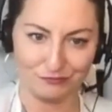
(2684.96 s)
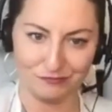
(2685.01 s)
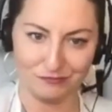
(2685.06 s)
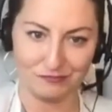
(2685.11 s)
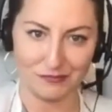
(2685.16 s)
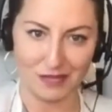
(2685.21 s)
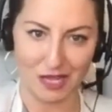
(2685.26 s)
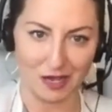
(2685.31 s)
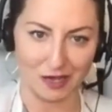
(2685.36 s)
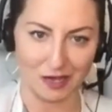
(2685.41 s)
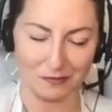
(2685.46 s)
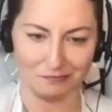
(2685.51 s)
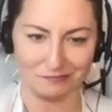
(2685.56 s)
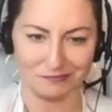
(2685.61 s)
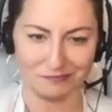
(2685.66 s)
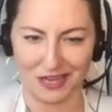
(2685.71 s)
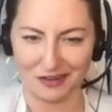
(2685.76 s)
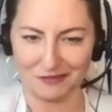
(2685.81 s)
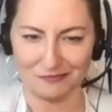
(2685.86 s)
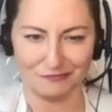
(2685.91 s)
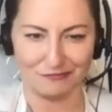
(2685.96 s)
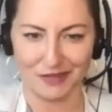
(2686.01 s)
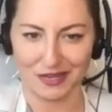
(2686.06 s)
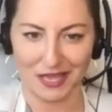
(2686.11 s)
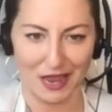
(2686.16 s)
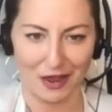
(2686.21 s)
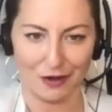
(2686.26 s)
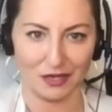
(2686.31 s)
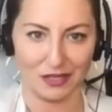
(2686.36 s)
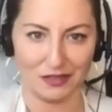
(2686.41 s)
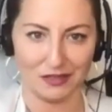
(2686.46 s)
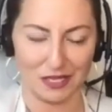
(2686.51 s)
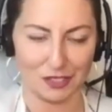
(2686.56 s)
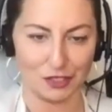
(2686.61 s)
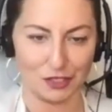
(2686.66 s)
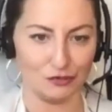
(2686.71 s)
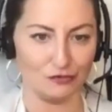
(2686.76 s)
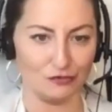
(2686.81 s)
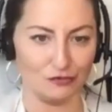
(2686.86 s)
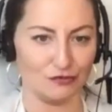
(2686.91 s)
kind of accounting they
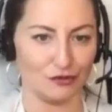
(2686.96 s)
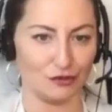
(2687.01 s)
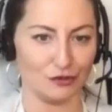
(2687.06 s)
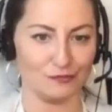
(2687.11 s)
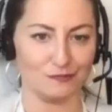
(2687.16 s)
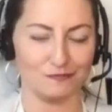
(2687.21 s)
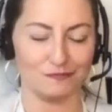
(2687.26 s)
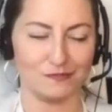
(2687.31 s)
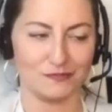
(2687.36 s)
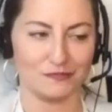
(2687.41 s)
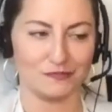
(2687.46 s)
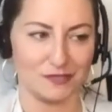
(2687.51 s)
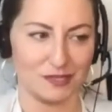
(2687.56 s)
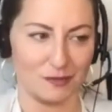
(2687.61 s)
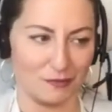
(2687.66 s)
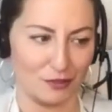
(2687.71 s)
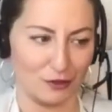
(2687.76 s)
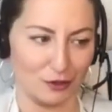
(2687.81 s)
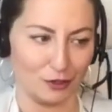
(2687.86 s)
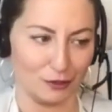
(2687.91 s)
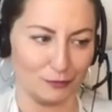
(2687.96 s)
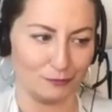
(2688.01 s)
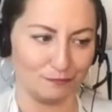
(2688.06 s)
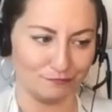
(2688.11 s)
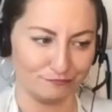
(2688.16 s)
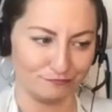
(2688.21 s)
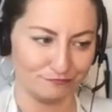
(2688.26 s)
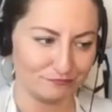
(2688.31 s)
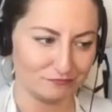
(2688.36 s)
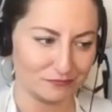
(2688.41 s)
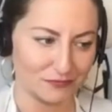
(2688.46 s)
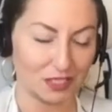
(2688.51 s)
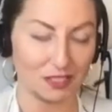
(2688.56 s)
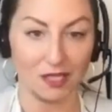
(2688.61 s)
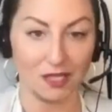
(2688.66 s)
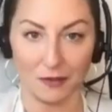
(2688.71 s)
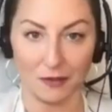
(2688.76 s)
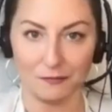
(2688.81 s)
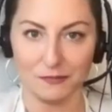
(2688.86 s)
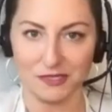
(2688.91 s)
do for some of their
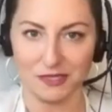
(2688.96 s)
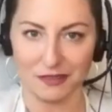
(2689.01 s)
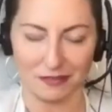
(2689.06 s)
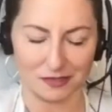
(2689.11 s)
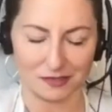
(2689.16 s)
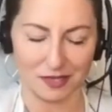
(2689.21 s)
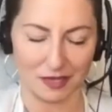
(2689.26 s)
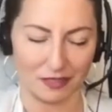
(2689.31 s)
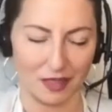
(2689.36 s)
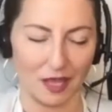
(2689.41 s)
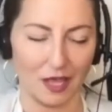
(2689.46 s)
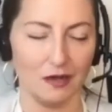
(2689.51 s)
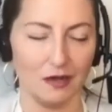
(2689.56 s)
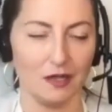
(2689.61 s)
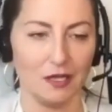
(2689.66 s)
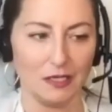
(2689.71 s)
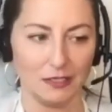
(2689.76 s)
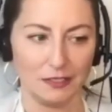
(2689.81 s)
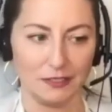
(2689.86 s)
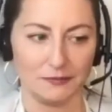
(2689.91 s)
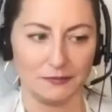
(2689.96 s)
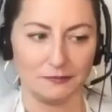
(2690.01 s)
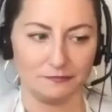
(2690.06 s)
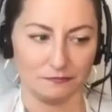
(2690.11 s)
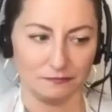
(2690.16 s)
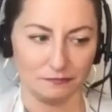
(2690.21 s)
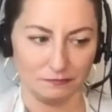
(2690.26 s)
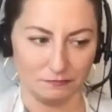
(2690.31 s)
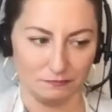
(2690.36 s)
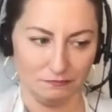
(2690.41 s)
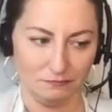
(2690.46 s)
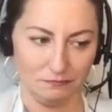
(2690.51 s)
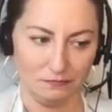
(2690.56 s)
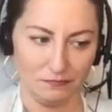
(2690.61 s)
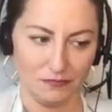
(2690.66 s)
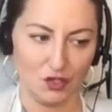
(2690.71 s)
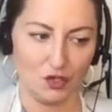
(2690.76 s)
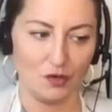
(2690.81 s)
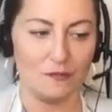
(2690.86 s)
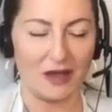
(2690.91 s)
clubs and things like that.
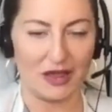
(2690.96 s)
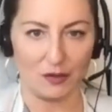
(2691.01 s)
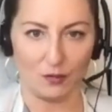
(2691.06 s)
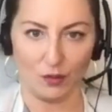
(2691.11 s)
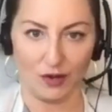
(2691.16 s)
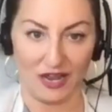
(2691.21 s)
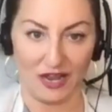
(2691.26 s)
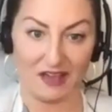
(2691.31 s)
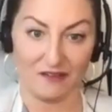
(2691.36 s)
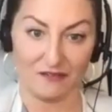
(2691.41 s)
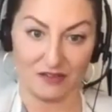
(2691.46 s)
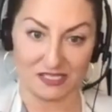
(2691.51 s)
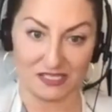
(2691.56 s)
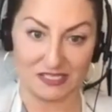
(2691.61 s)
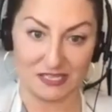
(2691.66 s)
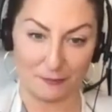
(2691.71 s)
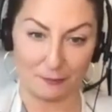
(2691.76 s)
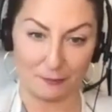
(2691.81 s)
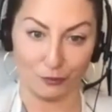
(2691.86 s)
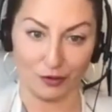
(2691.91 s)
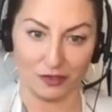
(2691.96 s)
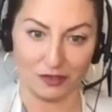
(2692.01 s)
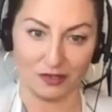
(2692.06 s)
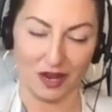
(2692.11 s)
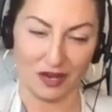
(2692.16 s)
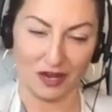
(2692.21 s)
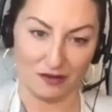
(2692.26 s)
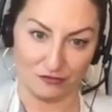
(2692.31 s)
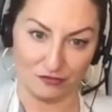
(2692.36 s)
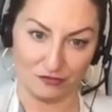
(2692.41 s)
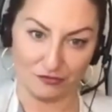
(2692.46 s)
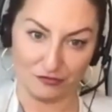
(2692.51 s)
You might want to have a separate kind of